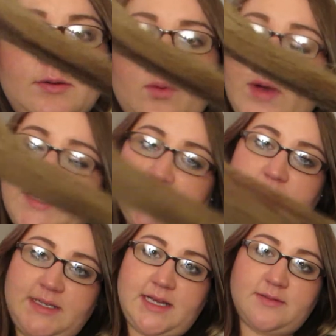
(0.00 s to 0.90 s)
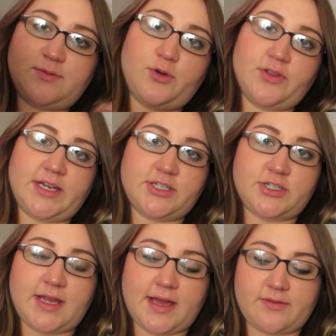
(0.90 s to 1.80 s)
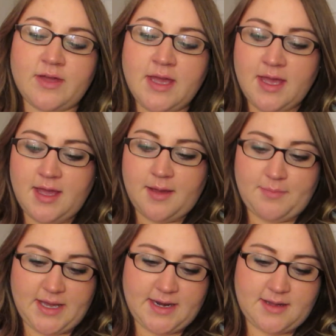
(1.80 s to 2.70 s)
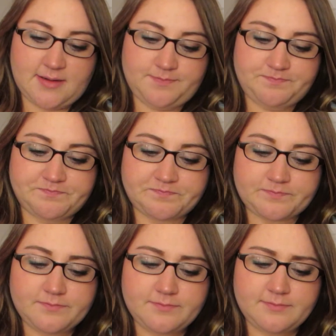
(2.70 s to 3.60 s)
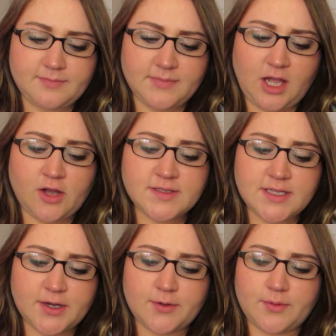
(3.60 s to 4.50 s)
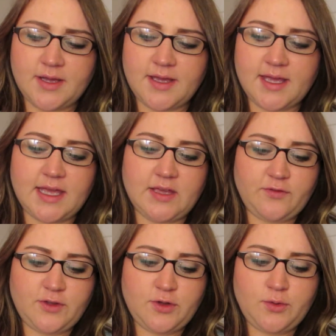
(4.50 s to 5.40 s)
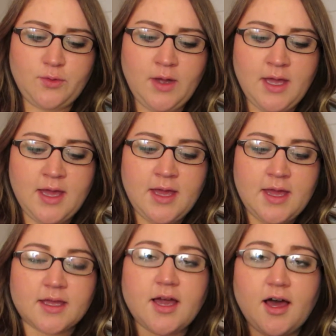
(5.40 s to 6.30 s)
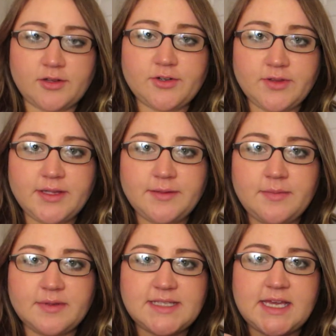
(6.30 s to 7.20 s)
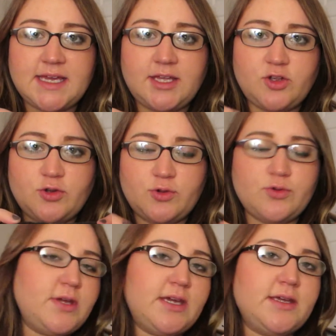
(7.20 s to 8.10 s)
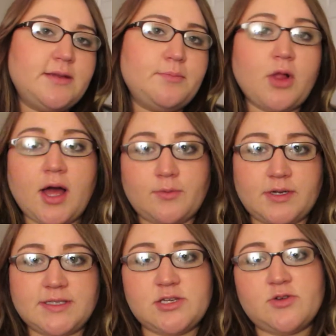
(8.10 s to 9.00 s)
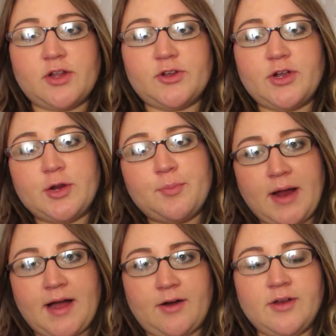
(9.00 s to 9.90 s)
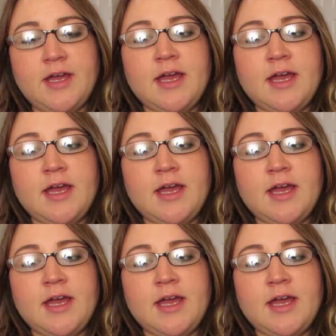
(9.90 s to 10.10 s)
way too many times, more than I should have. But also, if you color them, say you get blonde ones and you color your hair brown,